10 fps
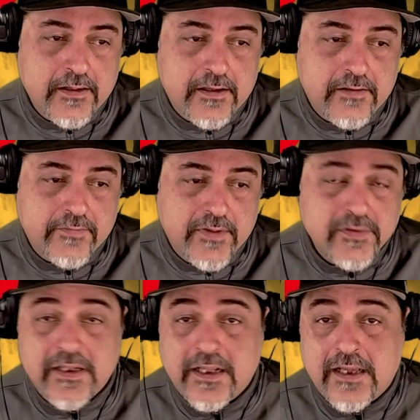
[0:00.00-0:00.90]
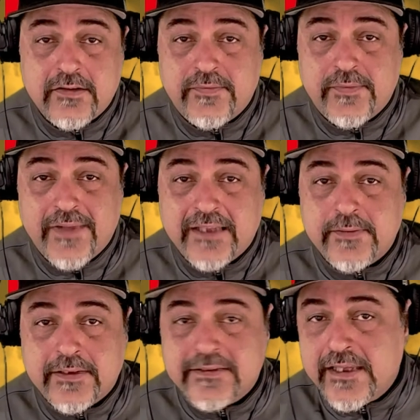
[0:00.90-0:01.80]
um, there was a lot of
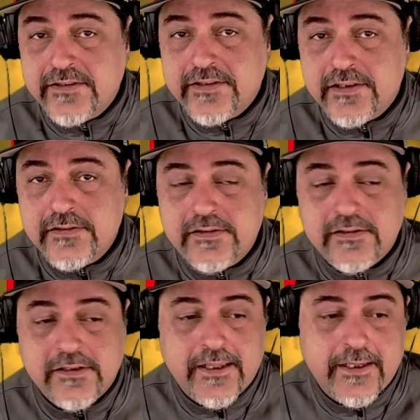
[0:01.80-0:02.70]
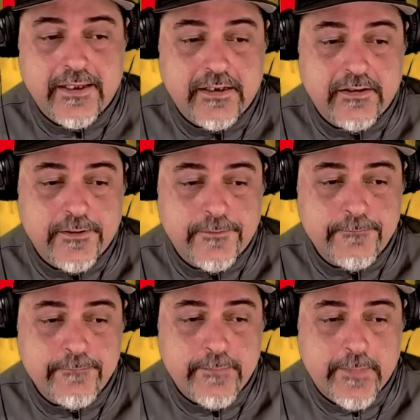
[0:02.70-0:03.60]
expectations, and um,
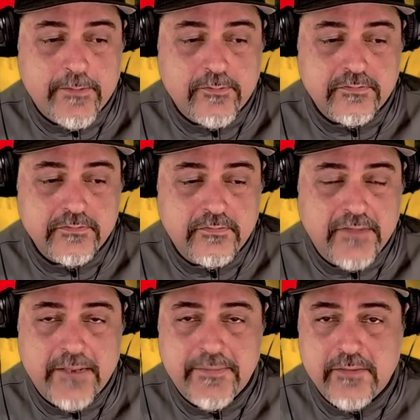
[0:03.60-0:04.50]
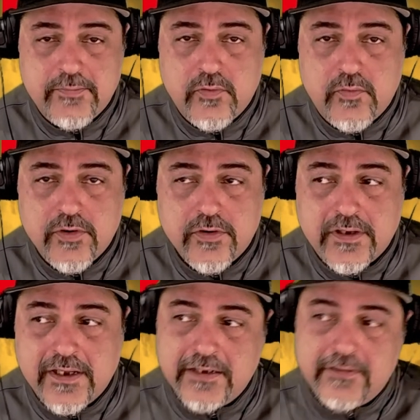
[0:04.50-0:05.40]
many people were
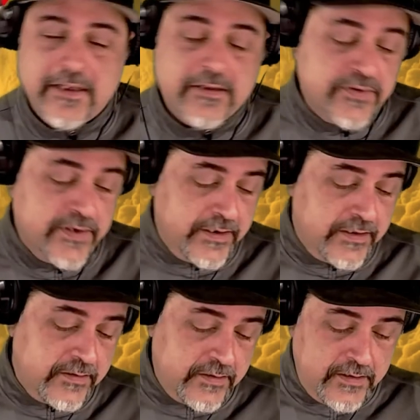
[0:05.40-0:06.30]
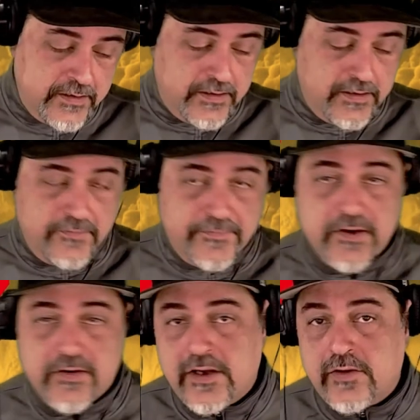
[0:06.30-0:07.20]
kind of like trying to
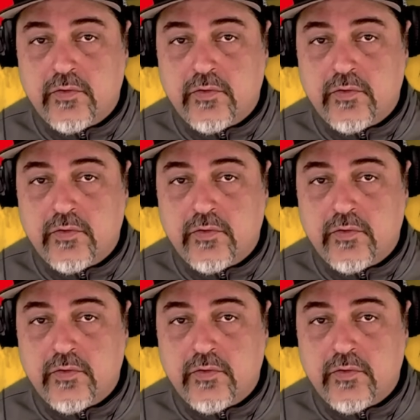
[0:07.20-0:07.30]
figure out